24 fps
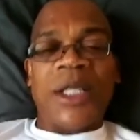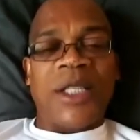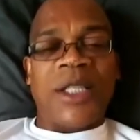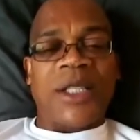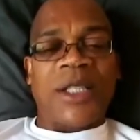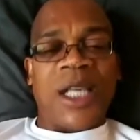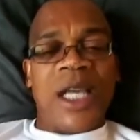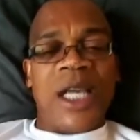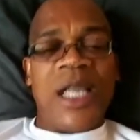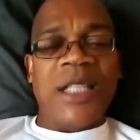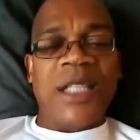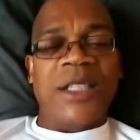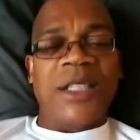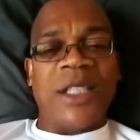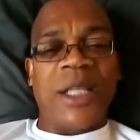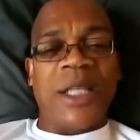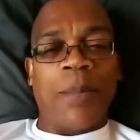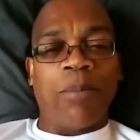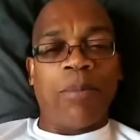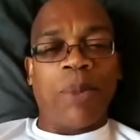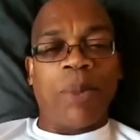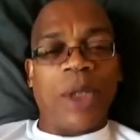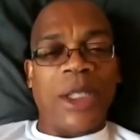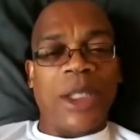it's easy to
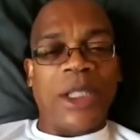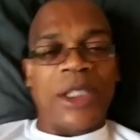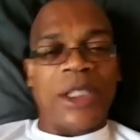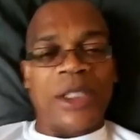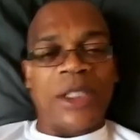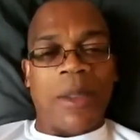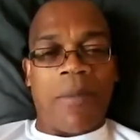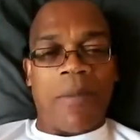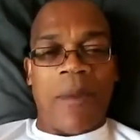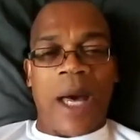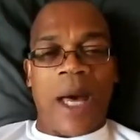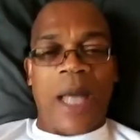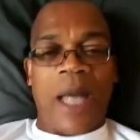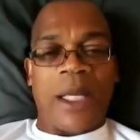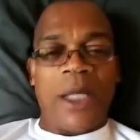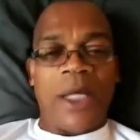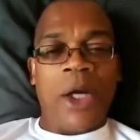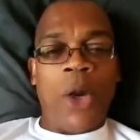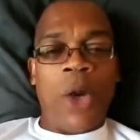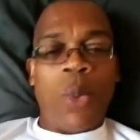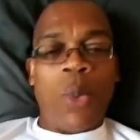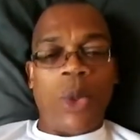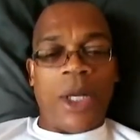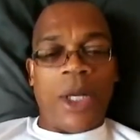bully somebody
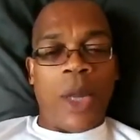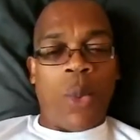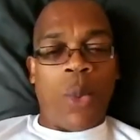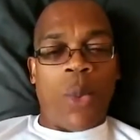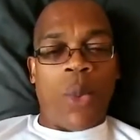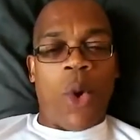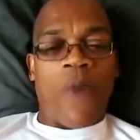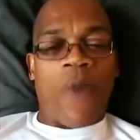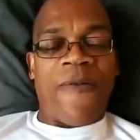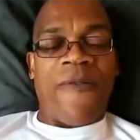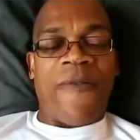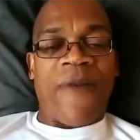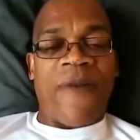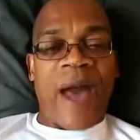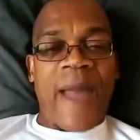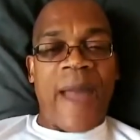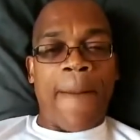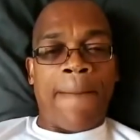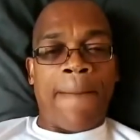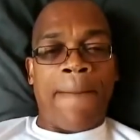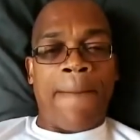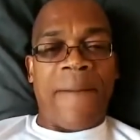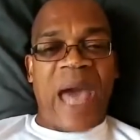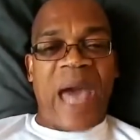when they won't fight
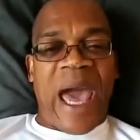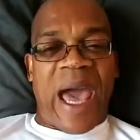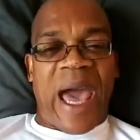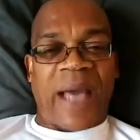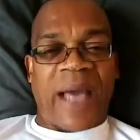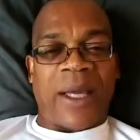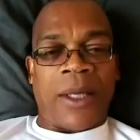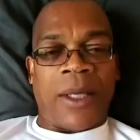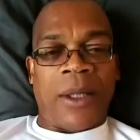back.